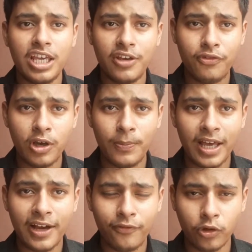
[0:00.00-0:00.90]
if you
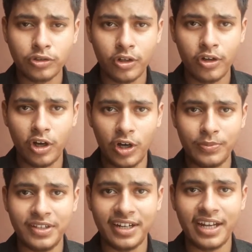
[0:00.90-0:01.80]
apply a force on an
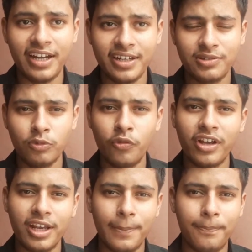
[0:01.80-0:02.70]
object and it is
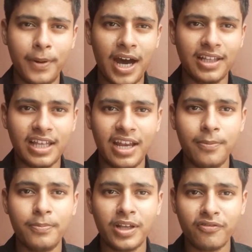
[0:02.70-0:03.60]
moving in a path and it